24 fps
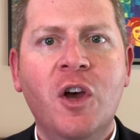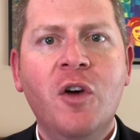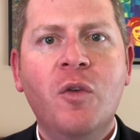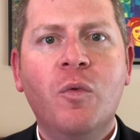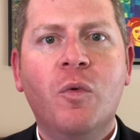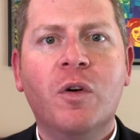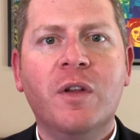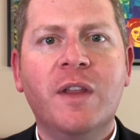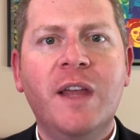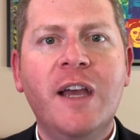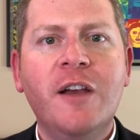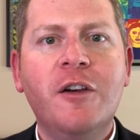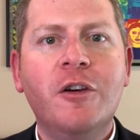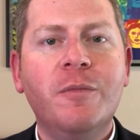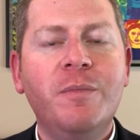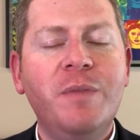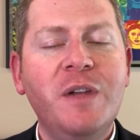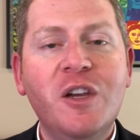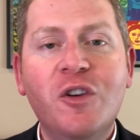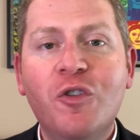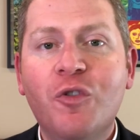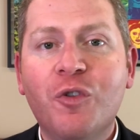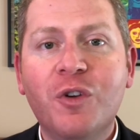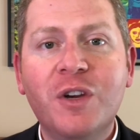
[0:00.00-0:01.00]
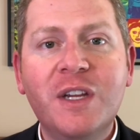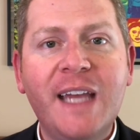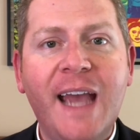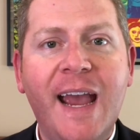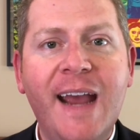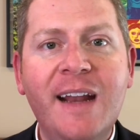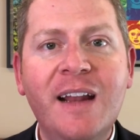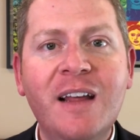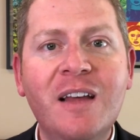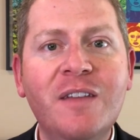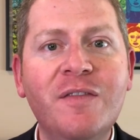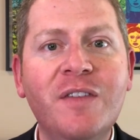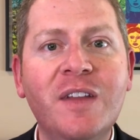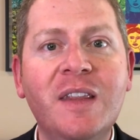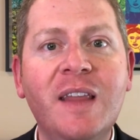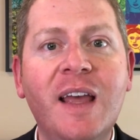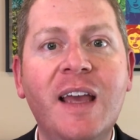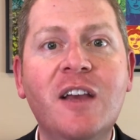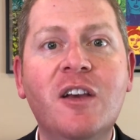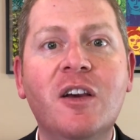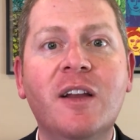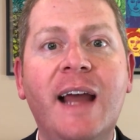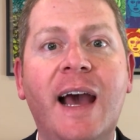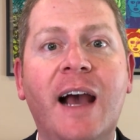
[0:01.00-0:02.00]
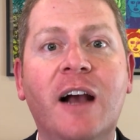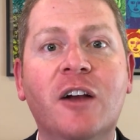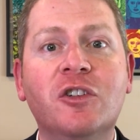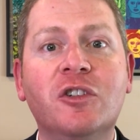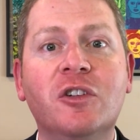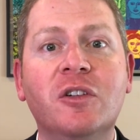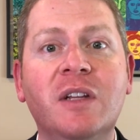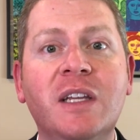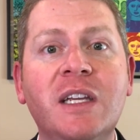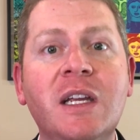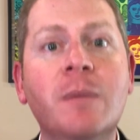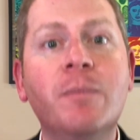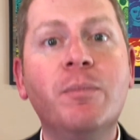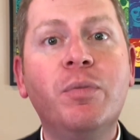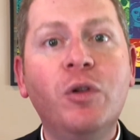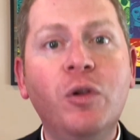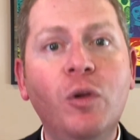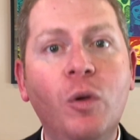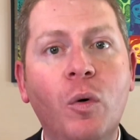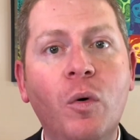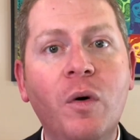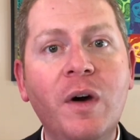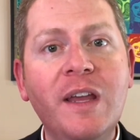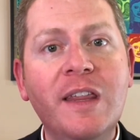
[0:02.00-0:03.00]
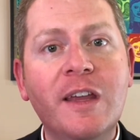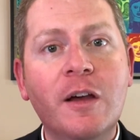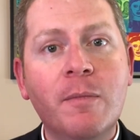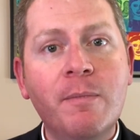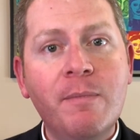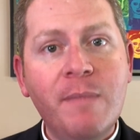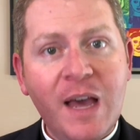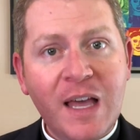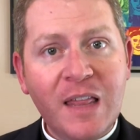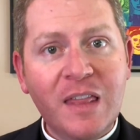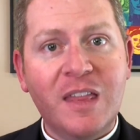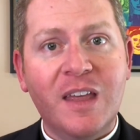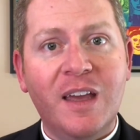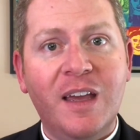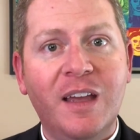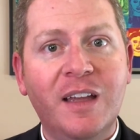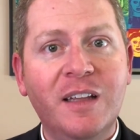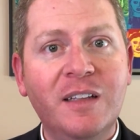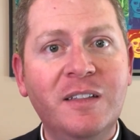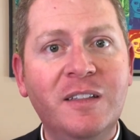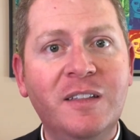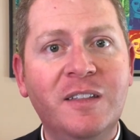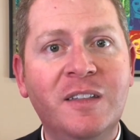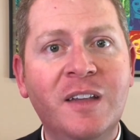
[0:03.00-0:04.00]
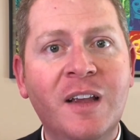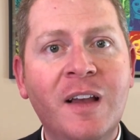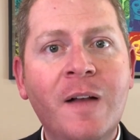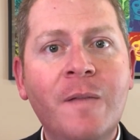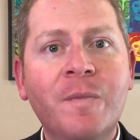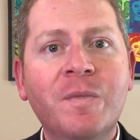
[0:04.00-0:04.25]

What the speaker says: where they could be creative and they could actually employ their methods